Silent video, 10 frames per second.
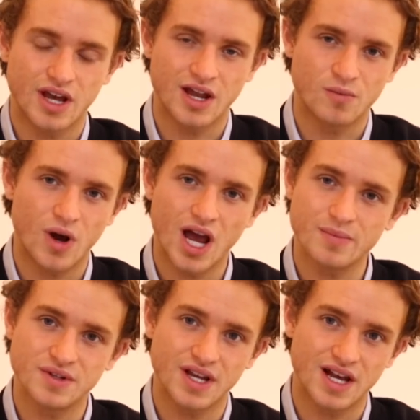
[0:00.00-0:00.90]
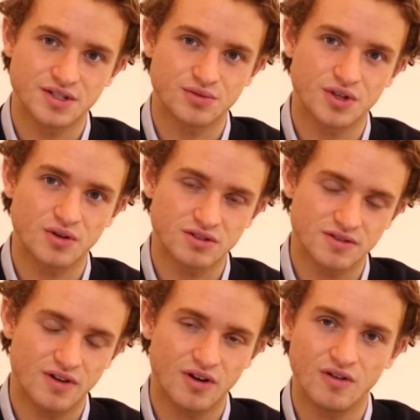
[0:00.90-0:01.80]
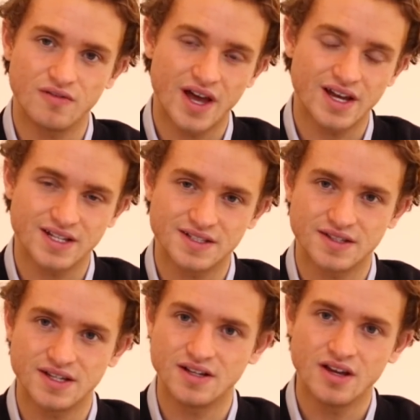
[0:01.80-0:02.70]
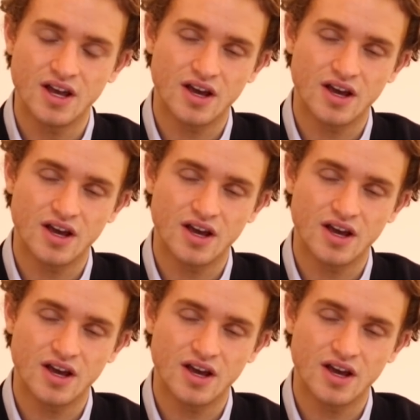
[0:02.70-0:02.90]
And what happened as a result of that is the